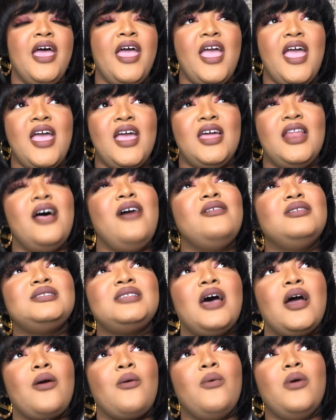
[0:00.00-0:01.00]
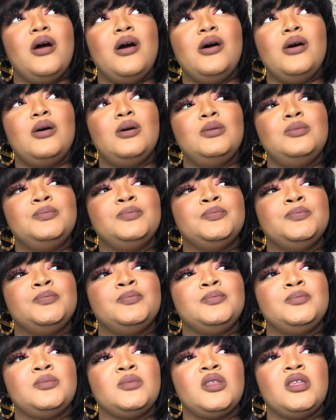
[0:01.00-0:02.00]
And I was like, well,
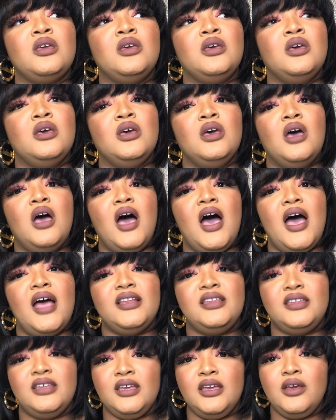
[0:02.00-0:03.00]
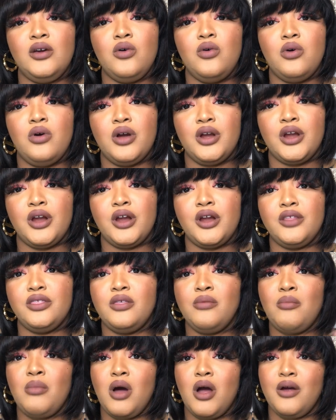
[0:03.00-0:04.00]
I did order
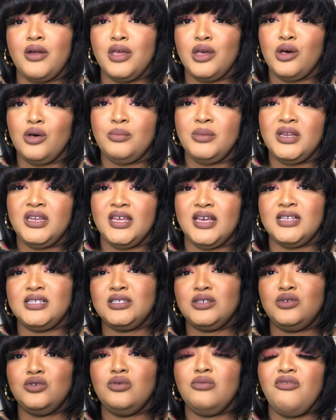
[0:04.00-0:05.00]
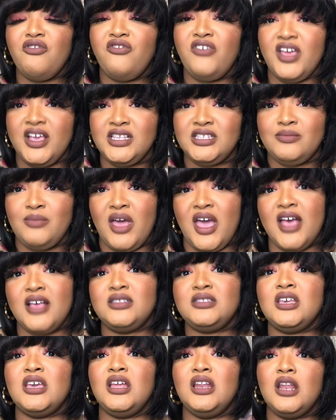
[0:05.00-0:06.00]
the Mario Badescu face
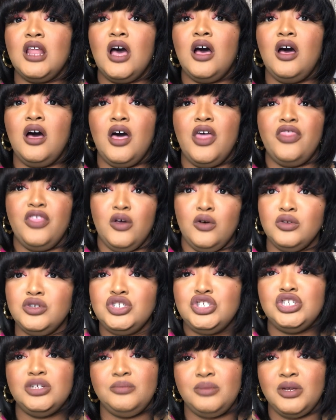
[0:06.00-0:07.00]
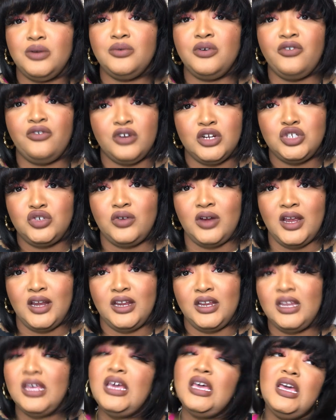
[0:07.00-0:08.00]
mask and uh, those should be
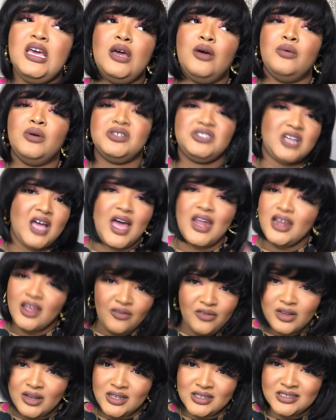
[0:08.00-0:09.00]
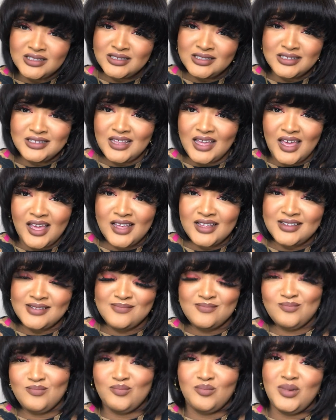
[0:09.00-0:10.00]
refrigerated, which I never listened to that,
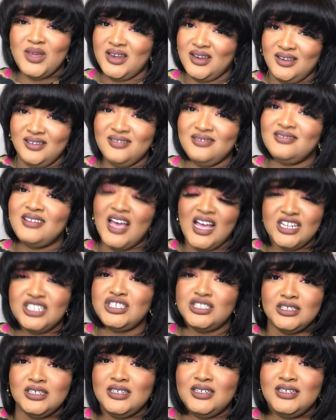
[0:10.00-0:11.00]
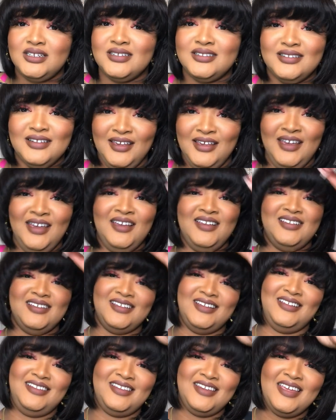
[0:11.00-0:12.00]
but I should.
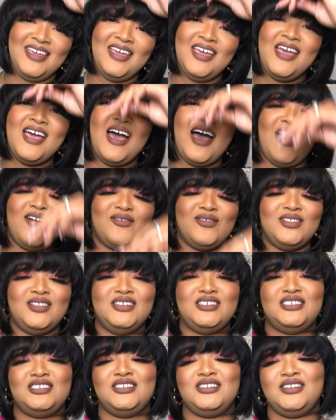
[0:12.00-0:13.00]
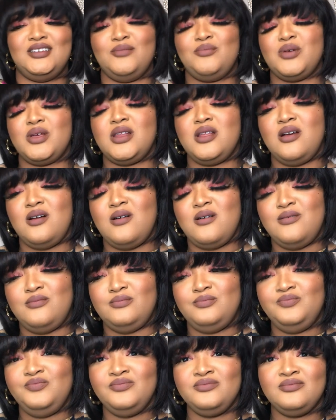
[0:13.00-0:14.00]
I really should. But,
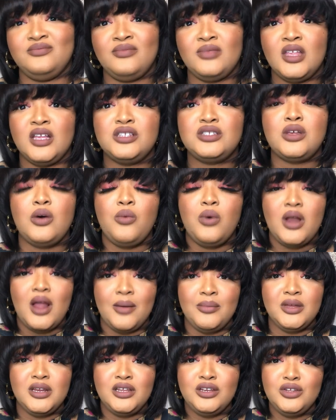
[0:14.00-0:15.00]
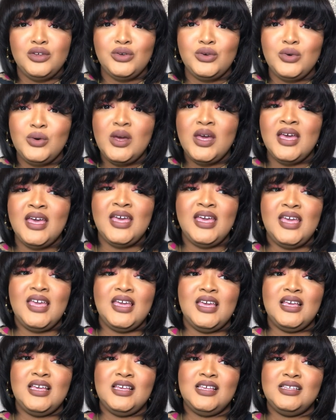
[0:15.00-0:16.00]
um, so what I'm going to do
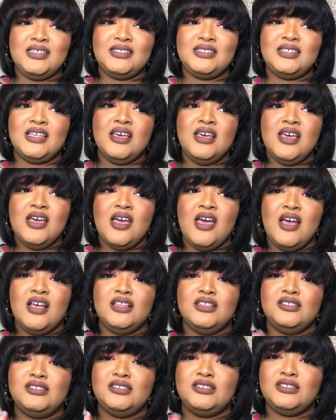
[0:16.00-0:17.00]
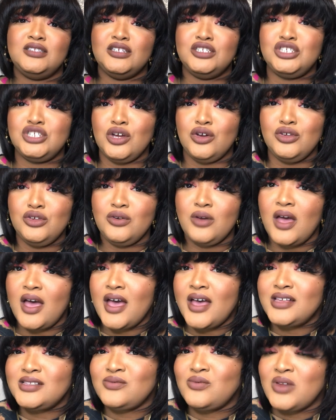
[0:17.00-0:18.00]
is to show you
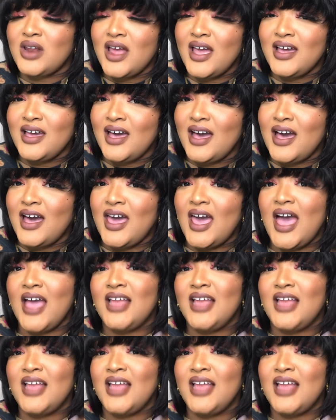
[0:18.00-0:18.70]
guys what I got.